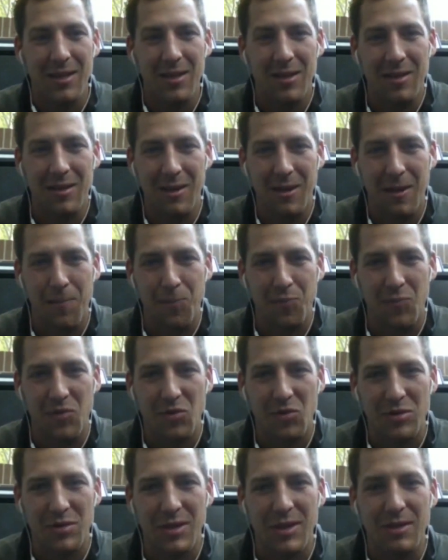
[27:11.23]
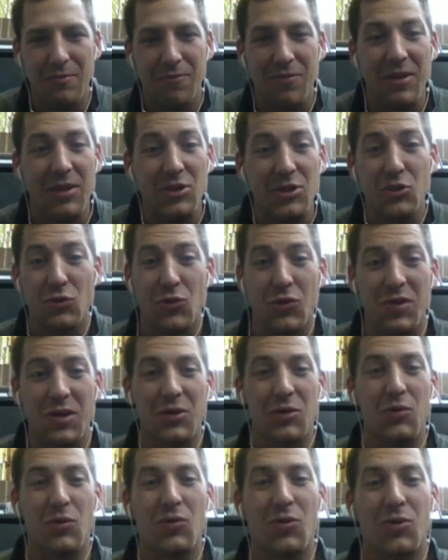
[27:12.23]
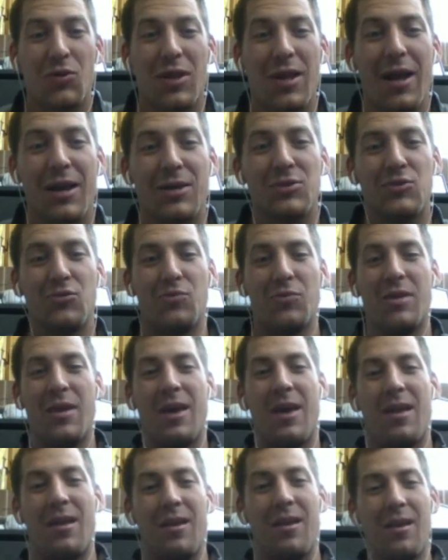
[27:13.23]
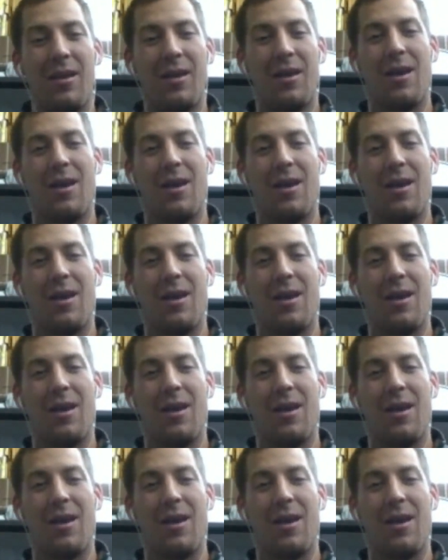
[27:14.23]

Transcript: There's neat features within Google Classroom that